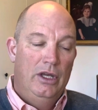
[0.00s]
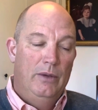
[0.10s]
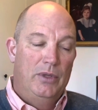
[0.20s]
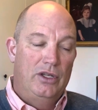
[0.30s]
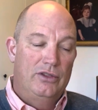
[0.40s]

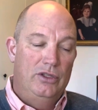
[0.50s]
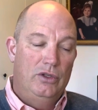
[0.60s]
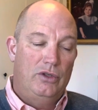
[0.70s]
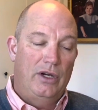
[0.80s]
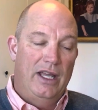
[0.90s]
because through
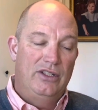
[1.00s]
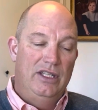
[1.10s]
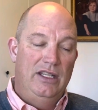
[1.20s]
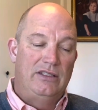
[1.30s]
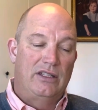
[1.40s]
Christ
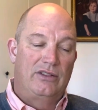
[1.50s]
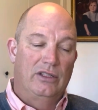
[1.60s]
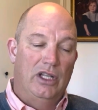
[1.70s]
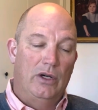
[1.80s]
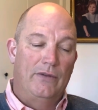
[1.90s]
Jesus, the
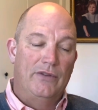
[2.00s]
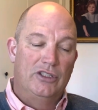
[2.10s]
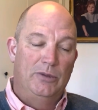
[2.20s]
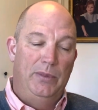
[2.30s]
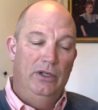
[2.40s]
law of the
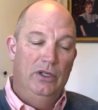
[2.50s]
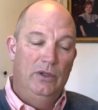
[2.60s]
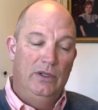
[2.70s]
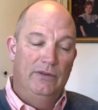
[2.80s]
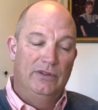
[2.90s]
Spirit who
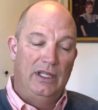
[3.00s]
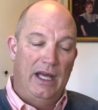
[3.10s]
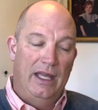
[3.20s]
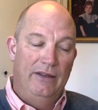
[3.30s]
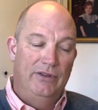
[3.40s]
gives
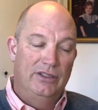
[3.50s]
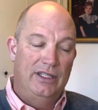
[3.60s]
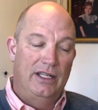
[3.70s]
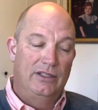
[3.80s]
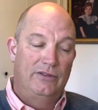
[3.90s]
life has
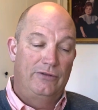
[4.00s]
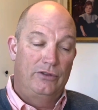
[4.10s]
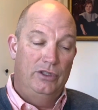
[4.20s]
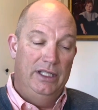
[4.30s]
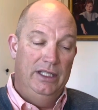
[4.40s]
set us
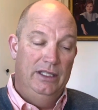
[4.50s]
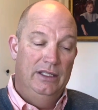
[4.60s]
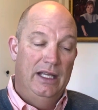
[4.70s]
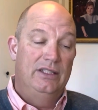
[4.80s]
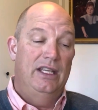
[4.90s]
free,
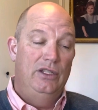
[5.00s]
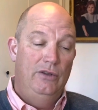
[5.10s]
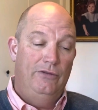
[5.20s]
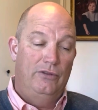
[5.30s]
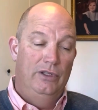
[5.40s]
has set you
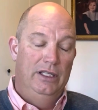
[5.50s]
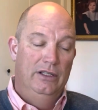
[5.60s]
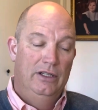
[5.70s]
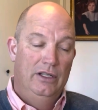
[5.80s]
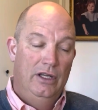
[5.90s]

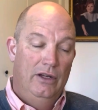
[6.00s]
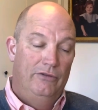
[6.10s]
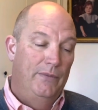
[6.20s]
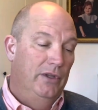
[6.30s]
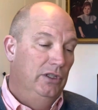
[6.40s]
free
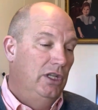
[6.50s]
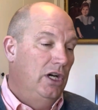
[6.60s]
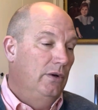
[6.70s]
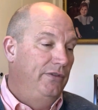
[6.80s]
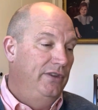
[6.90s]
from the
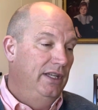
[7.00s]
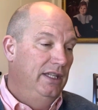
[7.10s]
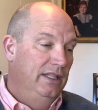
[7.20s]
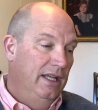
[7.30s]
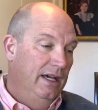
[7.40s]
law of sin
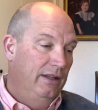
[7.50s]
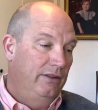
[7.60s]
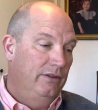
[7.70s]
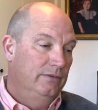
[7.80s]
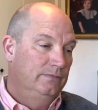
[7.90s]
and death.
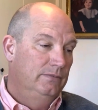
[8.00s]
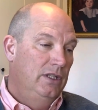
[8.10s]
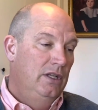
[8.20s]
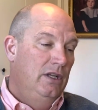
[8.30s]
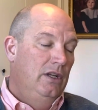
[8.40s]

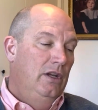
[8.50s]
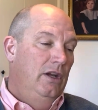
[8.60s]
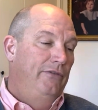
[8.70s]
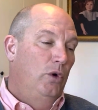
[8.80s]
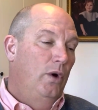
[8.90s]

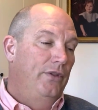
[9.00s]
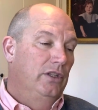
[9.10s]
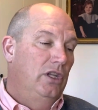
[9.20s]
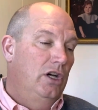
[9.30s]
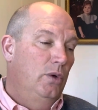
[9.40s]
For what the
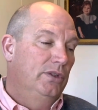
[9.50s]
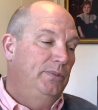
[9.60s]
law was